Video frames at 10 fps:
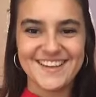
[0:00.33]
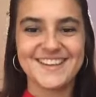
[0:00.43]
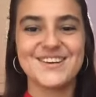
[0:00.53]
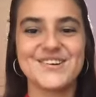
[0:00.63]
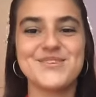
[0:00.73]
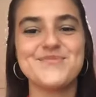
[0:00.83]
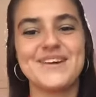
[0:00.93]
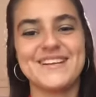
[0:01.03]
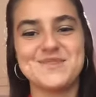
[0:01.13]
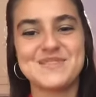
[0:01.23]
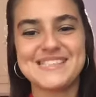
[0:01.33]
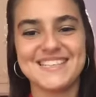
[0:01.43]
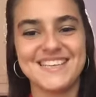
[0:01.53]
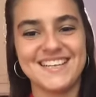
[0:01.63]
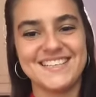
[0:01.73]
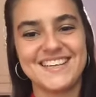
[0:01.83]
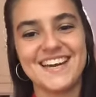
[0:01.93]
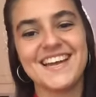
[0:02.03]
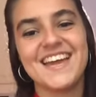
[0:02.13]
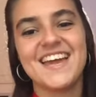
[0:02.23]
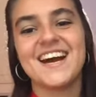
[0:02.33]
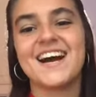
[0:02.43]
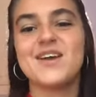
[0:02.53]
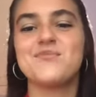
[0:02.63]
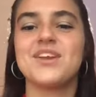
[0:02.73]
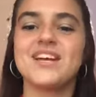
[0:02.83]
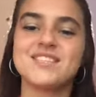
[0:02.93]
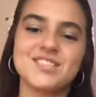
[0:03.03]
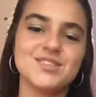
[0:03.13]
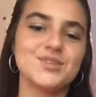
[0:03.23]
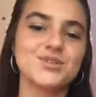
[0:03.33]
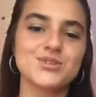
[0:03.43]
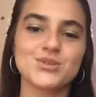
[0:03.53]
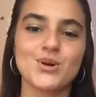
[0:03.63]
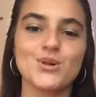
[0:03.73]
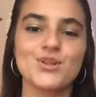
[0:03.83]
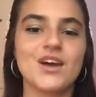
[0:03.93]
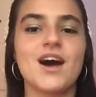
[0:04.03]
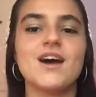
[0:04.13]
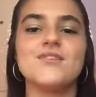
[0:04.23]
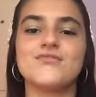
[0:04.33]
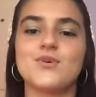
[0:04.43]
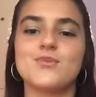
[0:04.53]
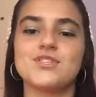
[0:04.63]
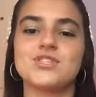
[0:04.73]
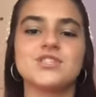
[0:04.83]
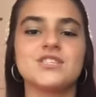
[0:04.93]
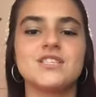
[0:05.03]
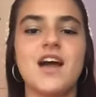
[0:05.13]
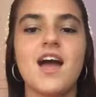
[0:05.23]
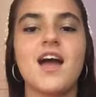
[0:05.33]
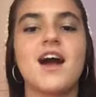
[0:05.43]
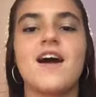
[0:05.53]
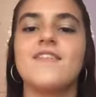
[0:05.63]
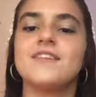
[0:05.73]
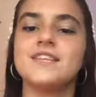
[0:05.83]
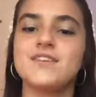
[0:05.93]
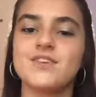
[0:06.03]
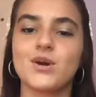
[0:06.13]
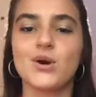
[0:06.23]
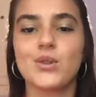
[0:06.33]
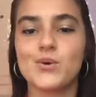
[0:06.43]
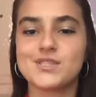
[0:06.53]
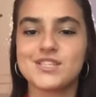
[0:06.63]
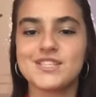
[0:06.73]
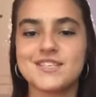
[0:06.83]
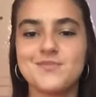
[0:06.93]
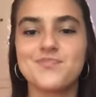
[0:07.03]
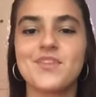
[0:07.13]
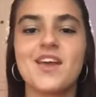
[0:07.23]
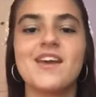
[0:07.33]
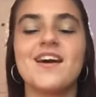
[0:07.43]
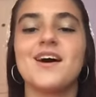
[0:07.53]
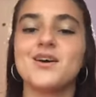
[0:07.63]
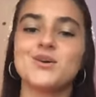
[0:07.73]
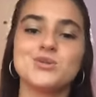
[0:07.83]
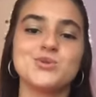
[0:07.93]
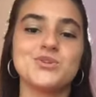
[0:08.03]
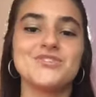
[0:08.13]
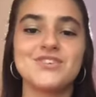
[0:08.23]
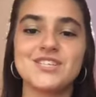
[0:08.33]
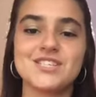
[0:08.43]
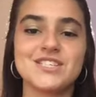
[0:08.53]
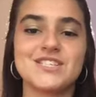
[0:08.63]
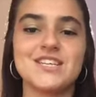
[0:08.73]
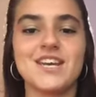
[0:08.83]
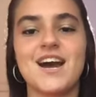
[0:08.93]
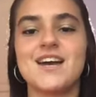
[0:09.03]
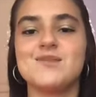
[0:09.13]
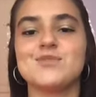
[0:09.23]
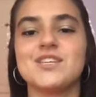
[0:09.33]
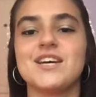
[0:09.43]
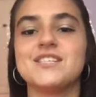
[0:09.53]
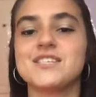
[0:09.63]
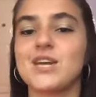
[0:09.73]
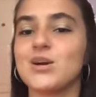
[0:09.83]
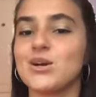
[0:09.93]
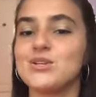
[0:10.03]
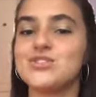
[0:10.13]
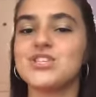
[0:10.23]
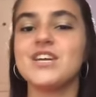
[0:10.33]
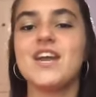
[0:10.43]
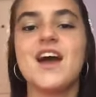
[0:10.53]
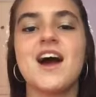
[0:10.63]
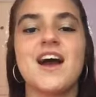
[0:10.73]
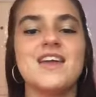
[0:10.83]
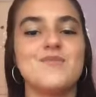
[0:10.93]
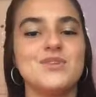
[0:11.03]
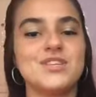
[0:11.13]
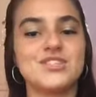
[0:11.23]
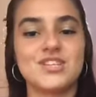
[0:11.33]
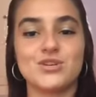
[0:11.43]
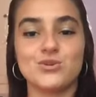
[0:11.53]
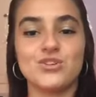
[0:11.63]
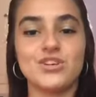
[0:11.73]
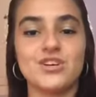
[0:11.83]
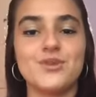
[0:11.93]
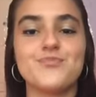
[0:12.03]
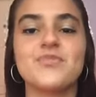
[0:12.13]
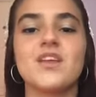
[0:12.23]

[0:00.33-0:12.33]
Hello, my name is Catalina. I am 19 years old. I am from Argentina and I live in Cordoba City. I go to university. I am studying psychology. I am in the second year.